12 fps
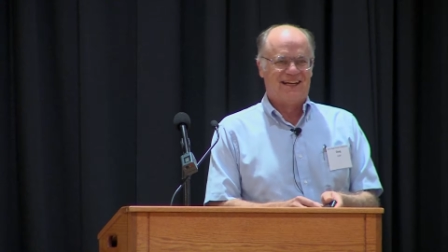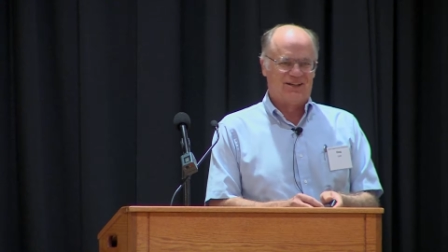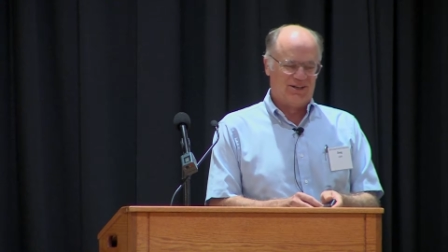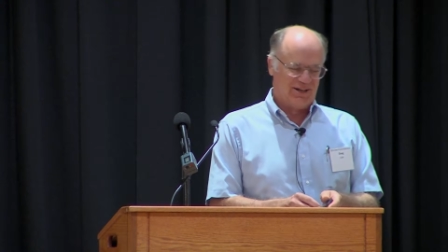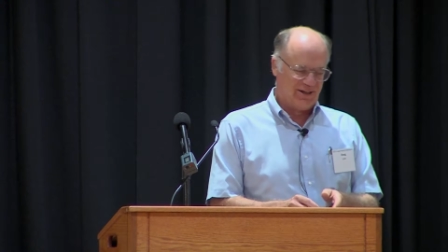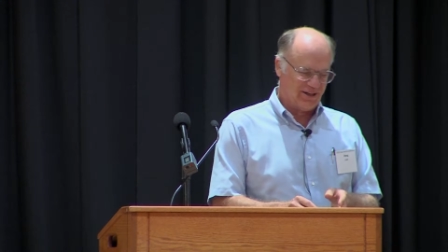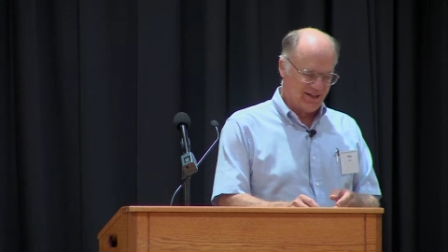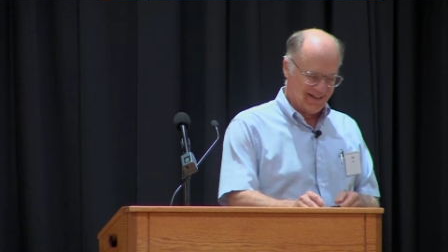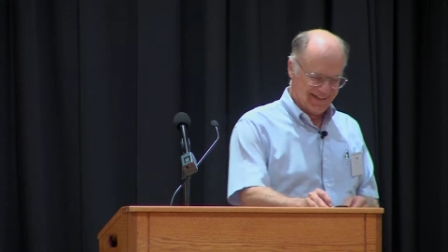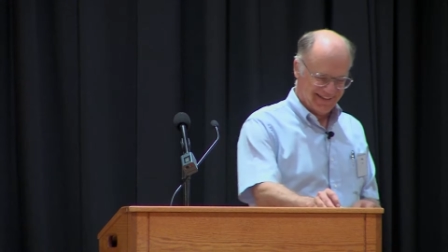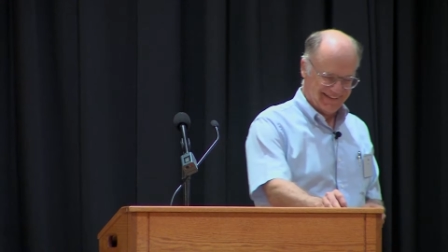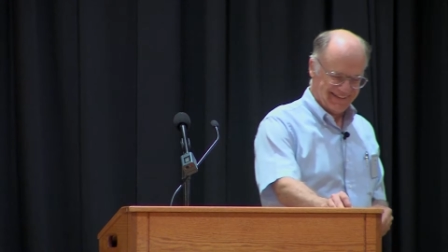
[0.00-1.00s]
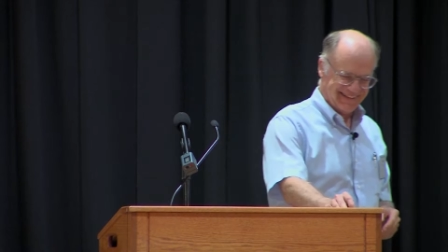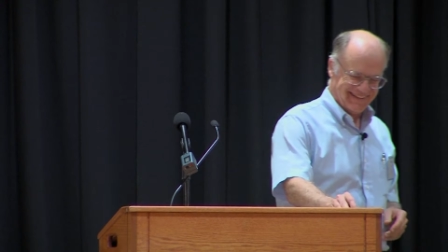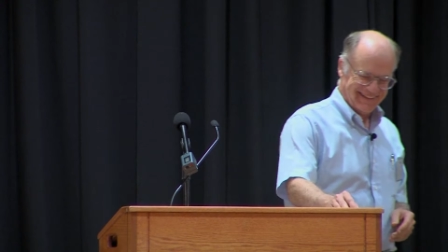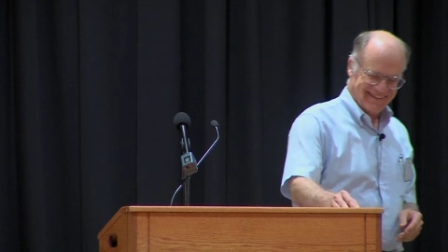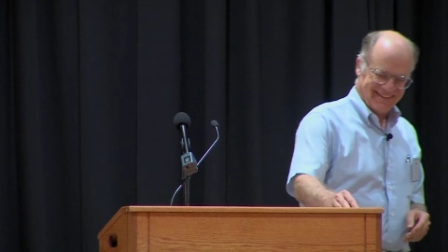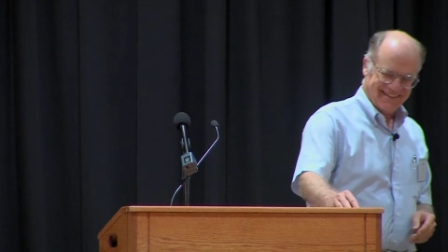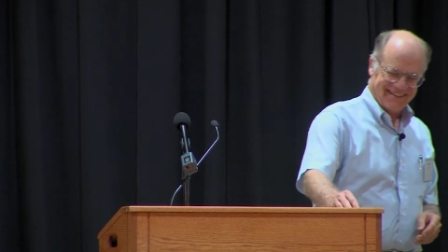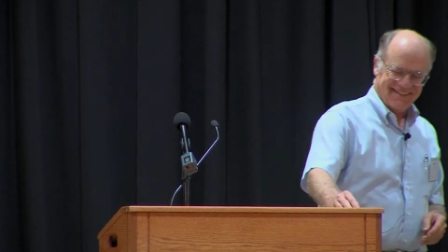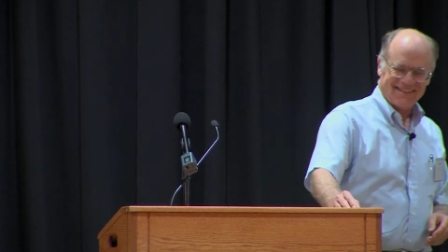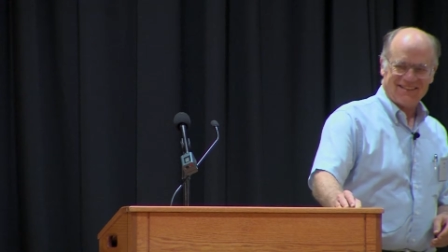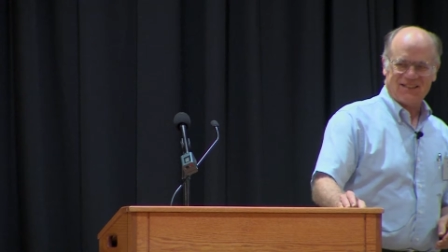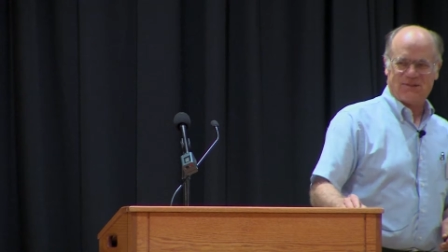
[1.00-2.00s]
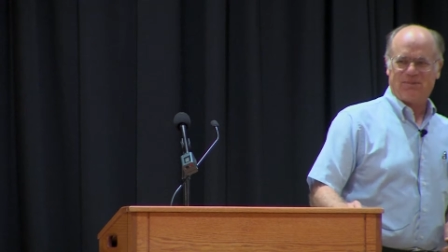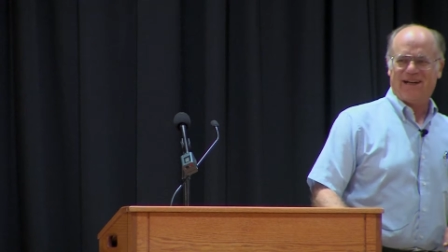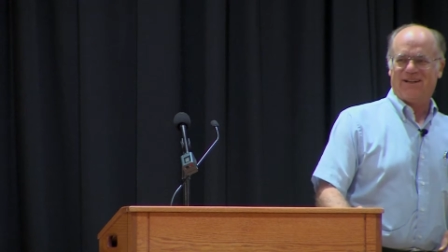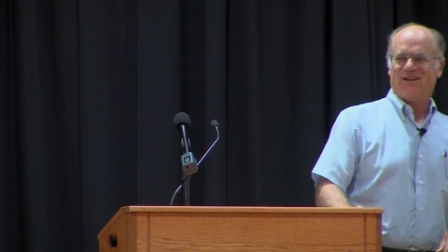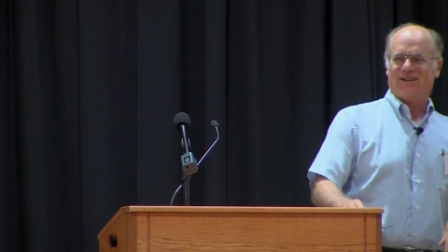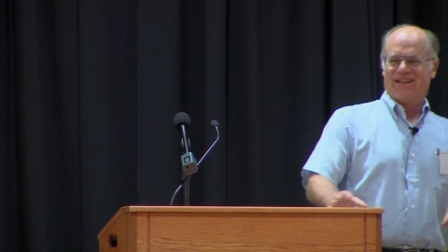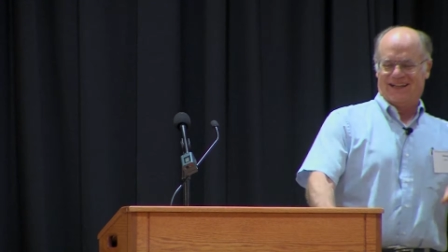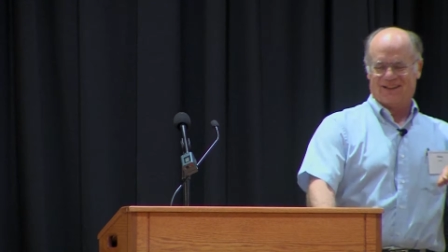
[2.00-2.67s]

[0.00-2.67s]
you, Darrell. Despite all that